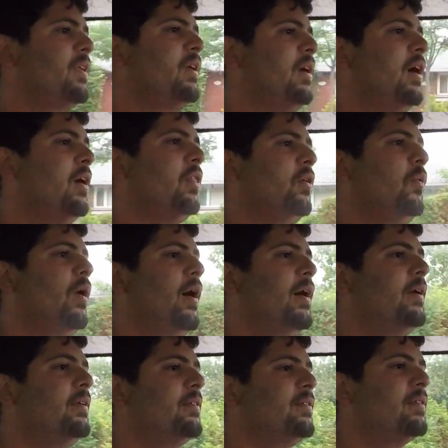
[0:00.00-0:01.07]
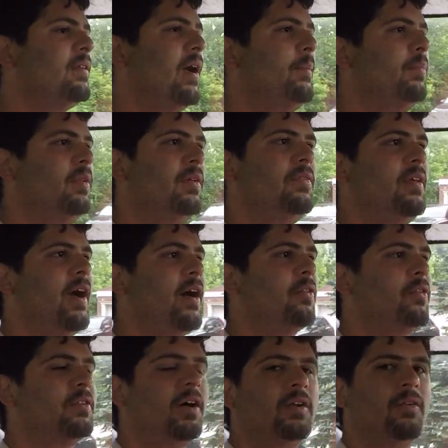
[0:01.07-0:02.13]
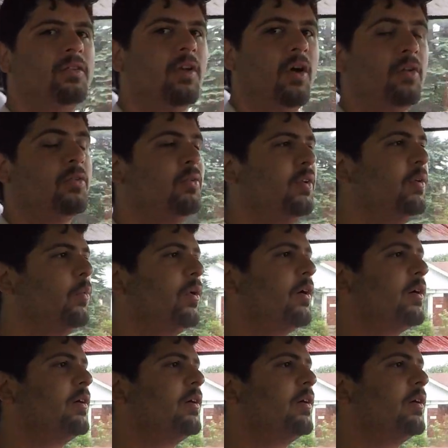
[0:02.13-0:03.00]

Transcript: Otherwise, I believe the axle tunnels also need work,